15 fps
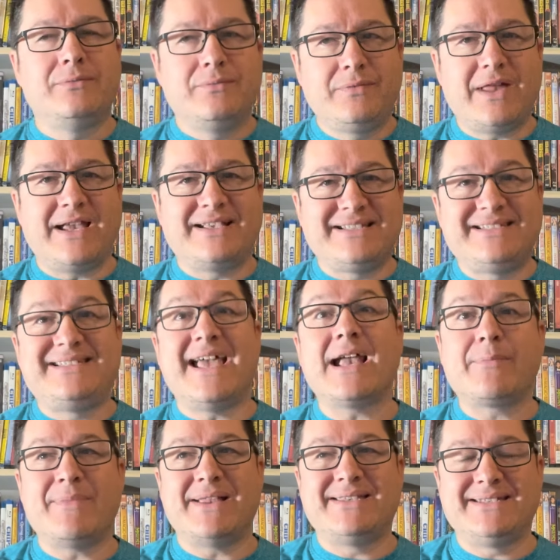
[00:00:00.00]
like
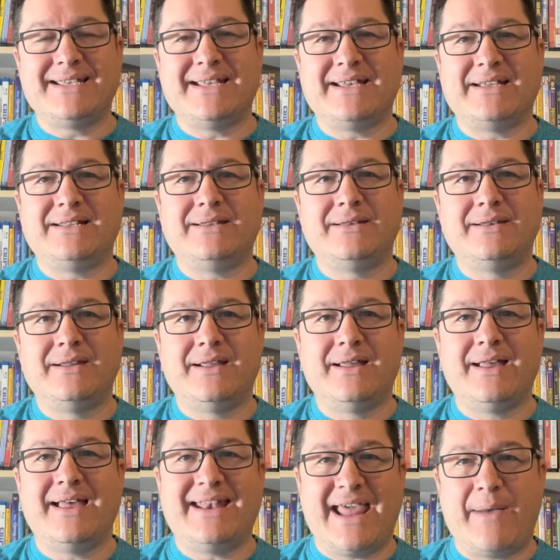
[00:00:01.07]
segments in
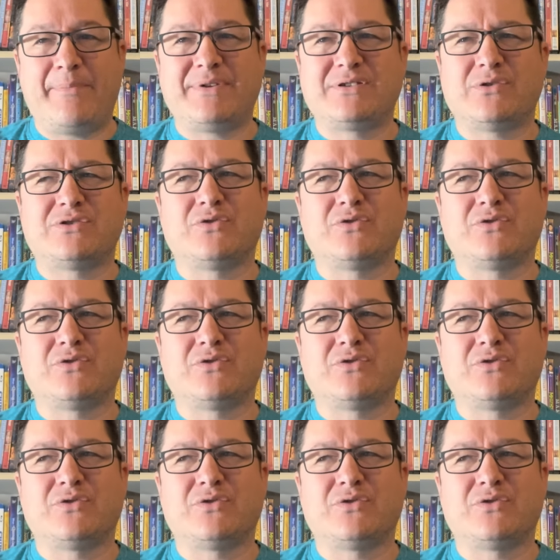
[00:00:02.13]
an episode.